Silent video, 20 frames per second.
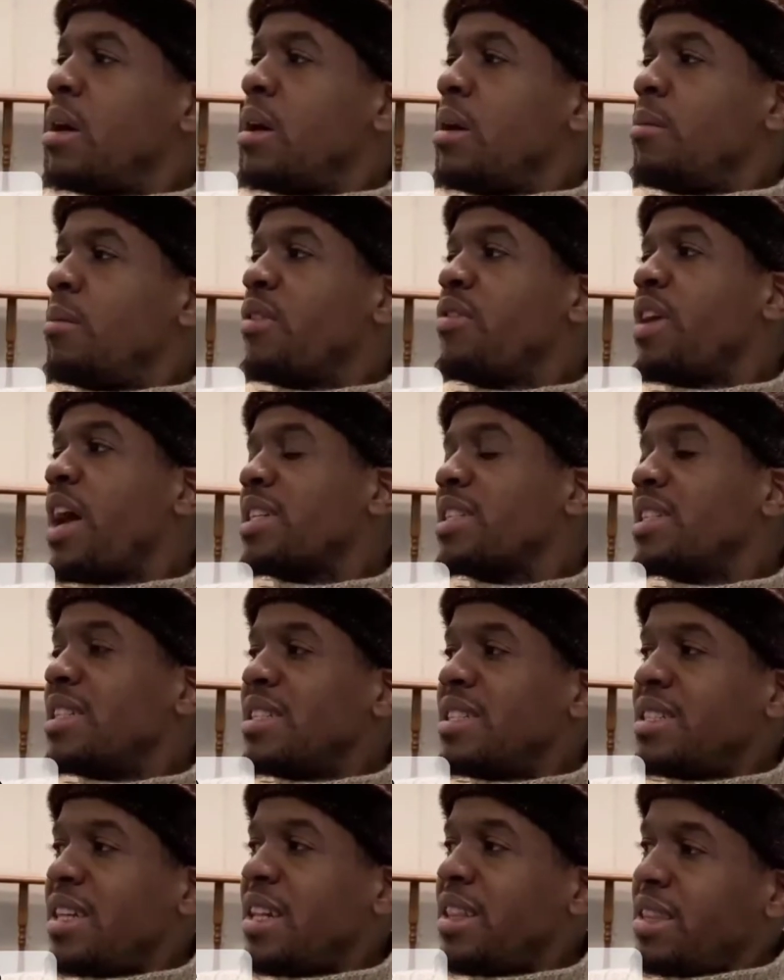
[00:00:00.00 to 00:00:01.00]
But if you actually
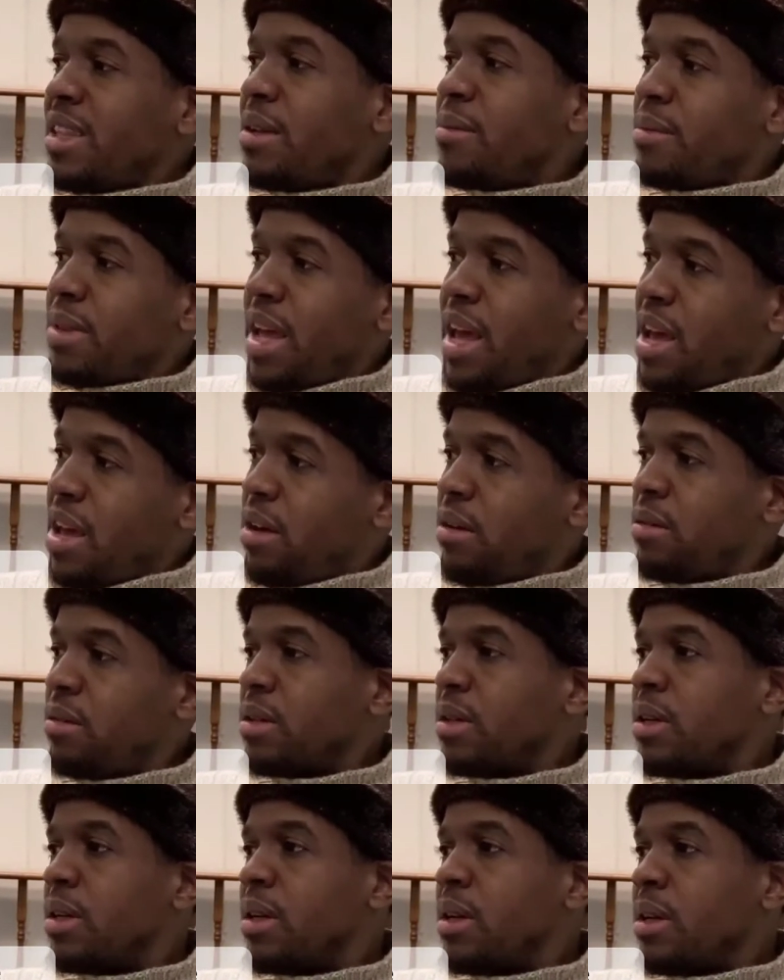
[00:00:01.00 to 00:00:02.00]
sit them down,
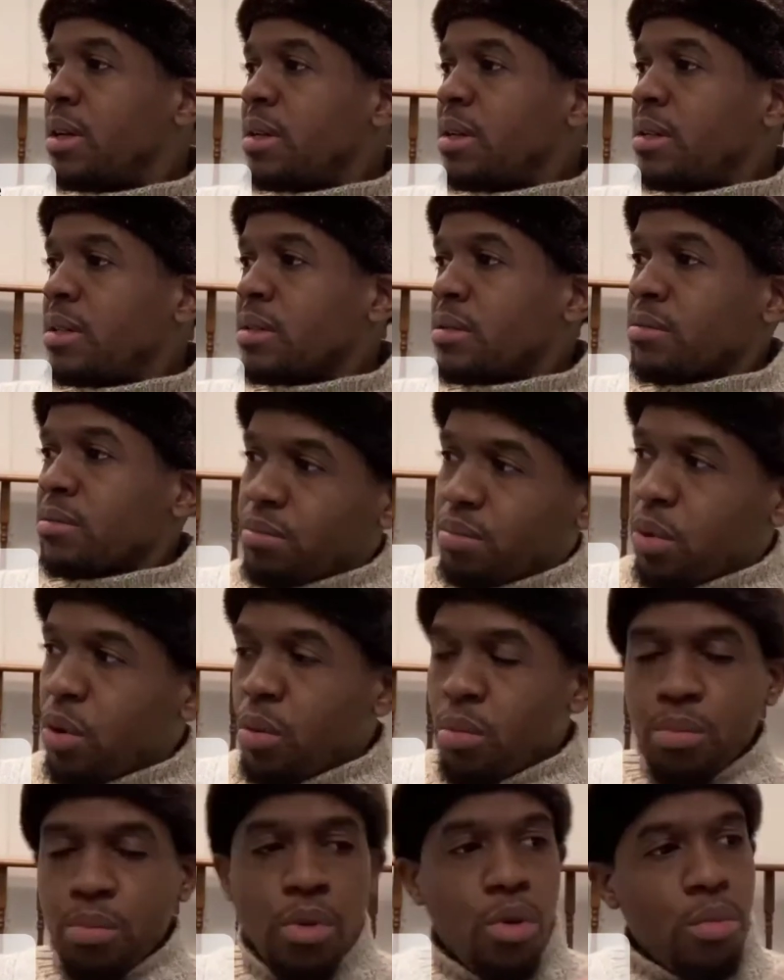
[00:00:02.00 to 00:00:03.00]

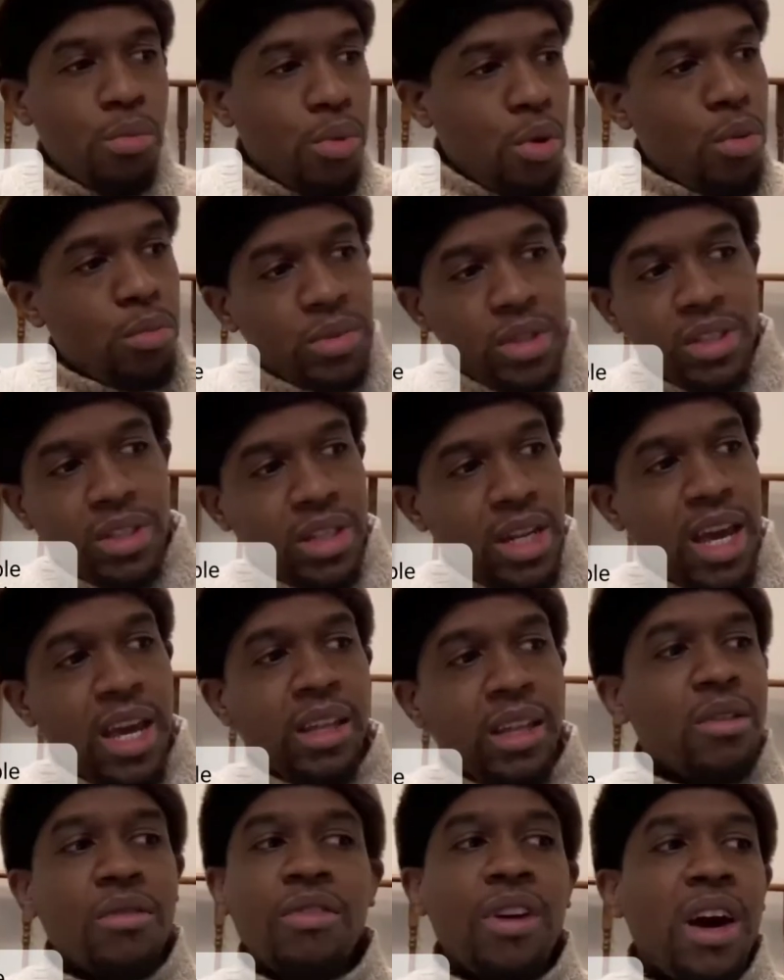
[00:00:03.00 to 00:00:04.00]
boom, boom, boom, this and that,
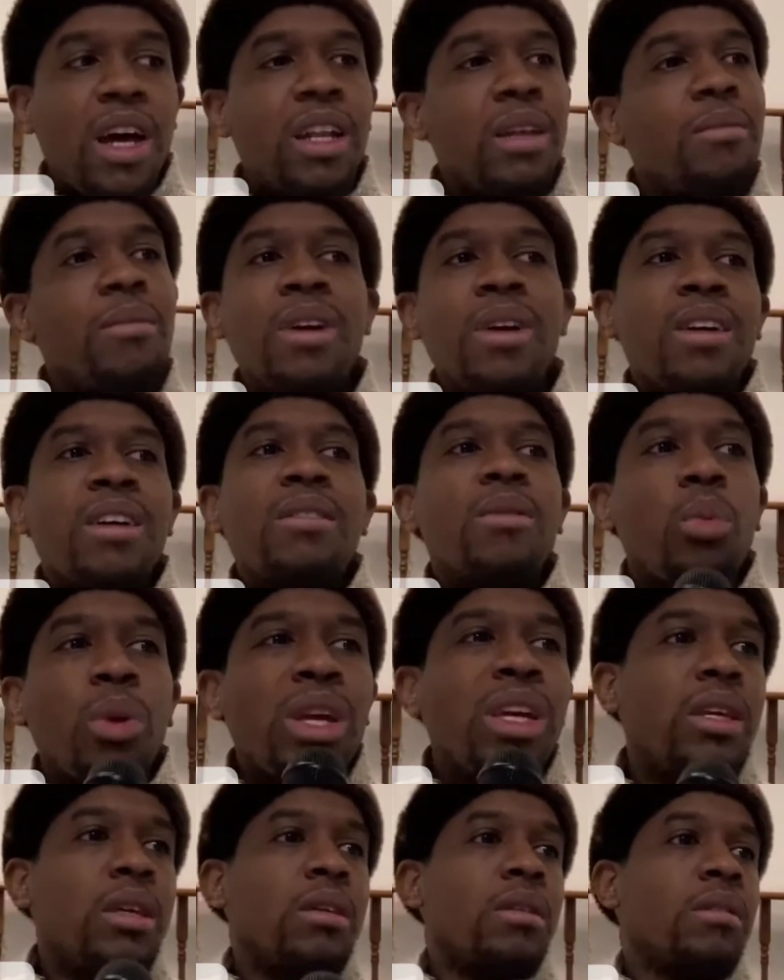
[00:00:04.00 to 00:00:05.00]
you'll find them
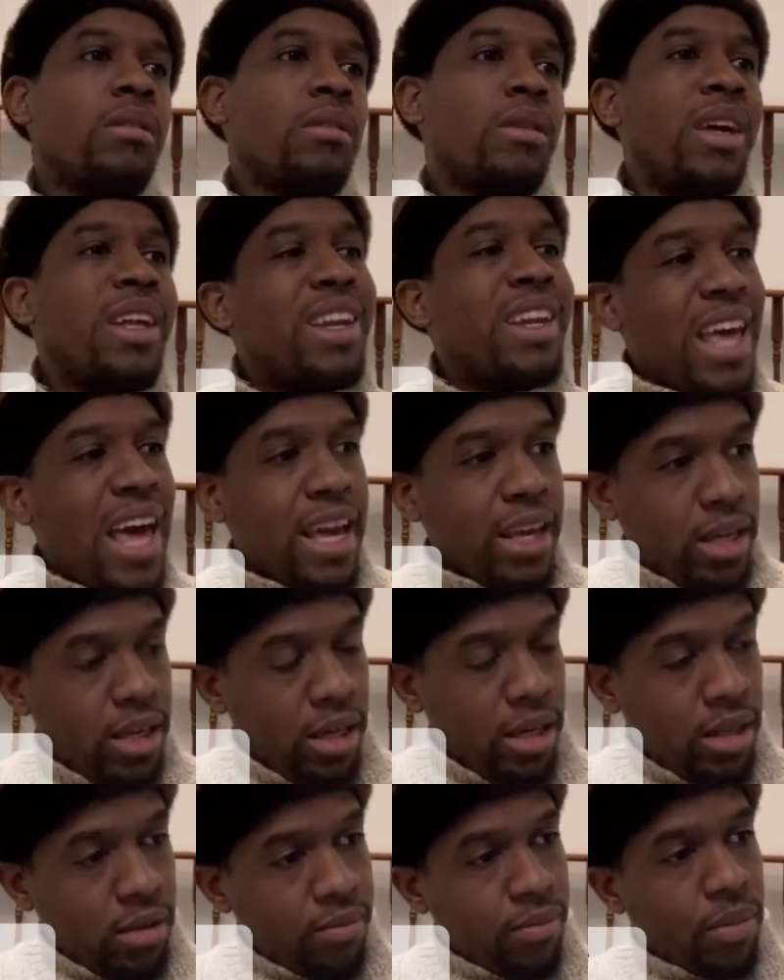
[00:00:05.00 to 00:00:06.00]
weak and
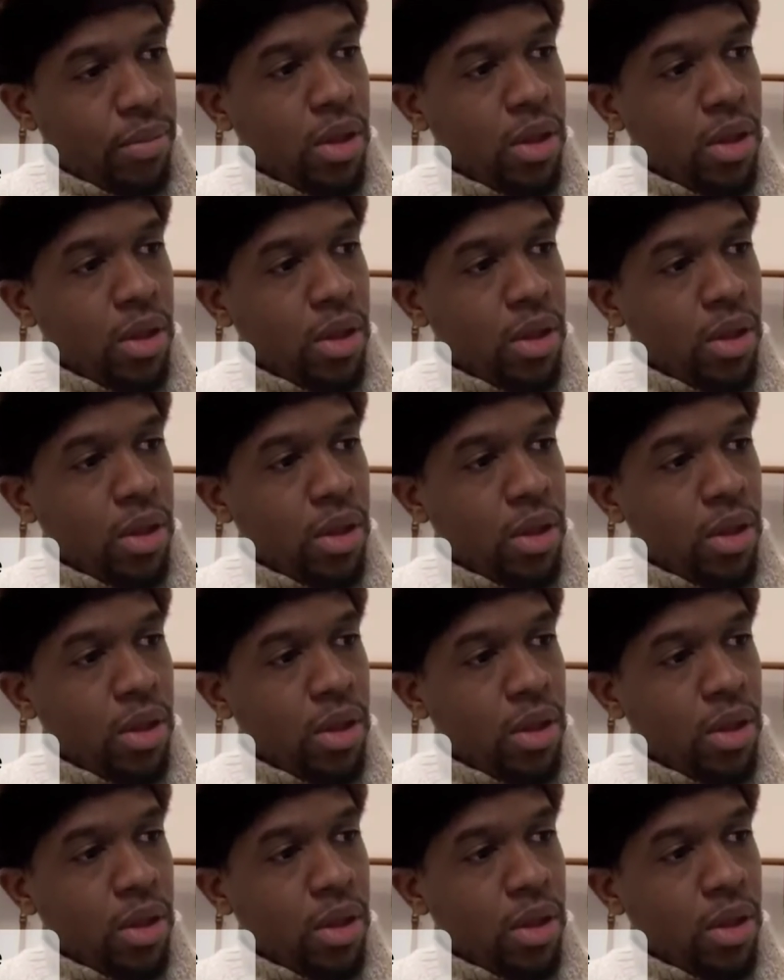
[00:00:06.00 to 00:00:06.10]
lacking.